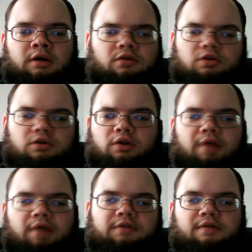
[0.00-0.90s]
then you're
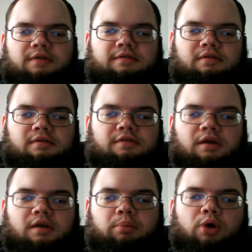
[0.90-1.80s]
left in this
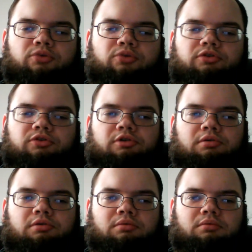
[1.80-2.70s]
like
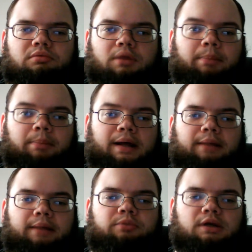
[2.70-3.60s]

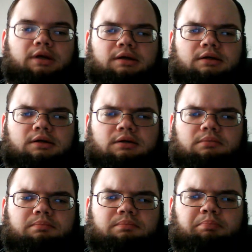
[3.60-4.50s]
post-apocalyptic
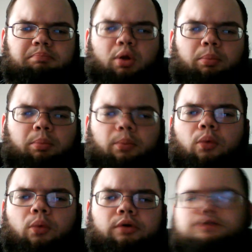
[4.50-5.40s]
pulp
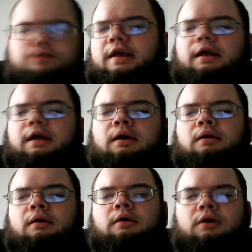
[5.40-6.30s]
war setting,
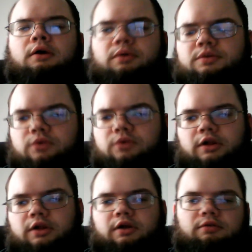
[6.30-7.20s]
which I'm really
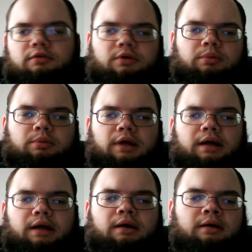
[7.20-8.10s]
looking forward to
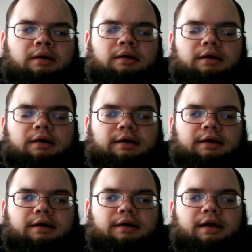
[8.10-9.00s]
play.
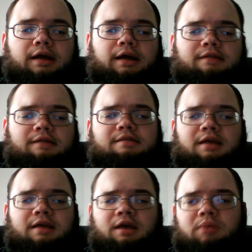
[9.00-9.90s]
And I get to set a
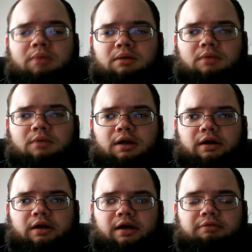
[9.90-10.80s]
game in an
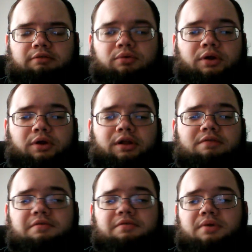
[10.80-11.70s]
area I've really
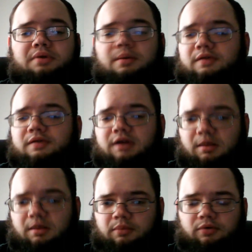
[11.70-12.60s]
never even thought about setting a
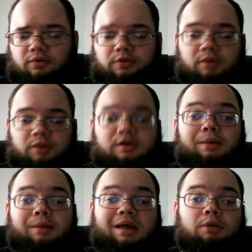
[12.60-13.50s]
game in before, which I'm setting
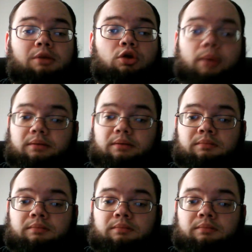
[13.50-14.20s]
my game in Cuba.